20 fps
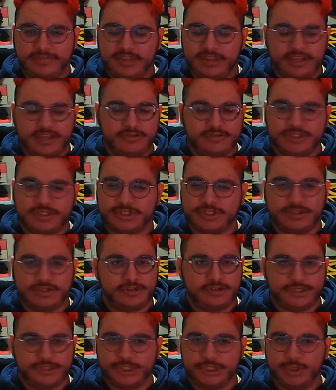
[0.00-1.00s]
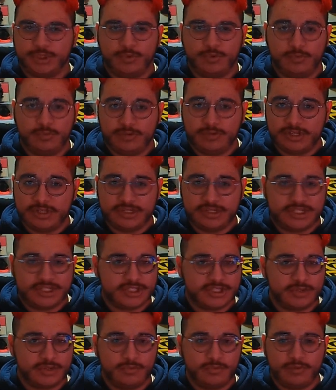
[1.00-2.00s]
it was just all so, it's
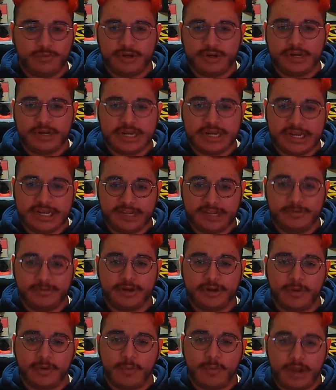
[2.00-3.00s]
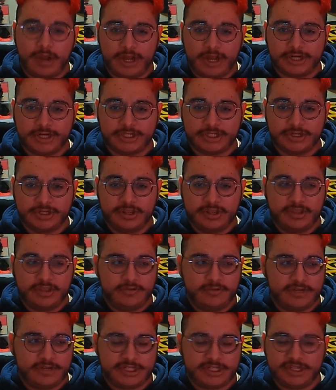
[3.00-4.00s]
such a weird enigma to watch.
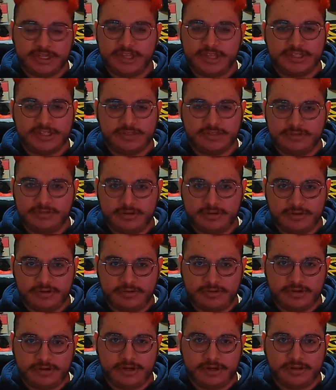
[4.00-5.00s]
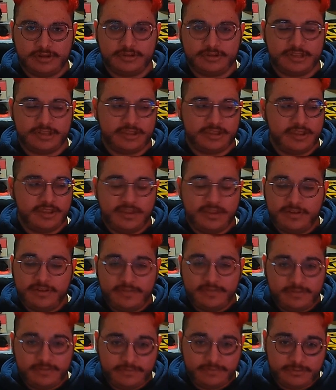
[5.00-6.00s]
Which, in case you don't know what a like,
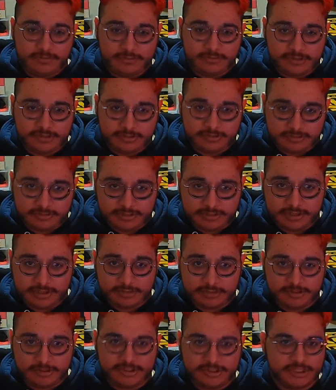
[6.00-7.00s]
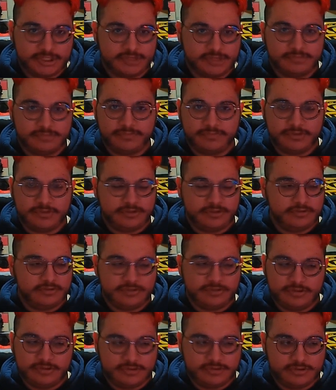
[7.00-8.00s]
if you really don't know what a knuckleball is, just
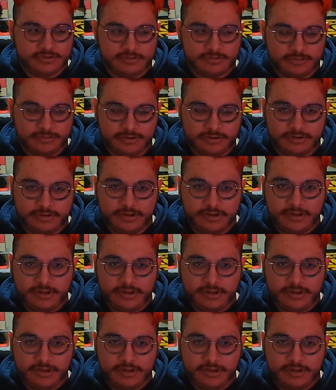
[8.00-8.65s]
YouTube or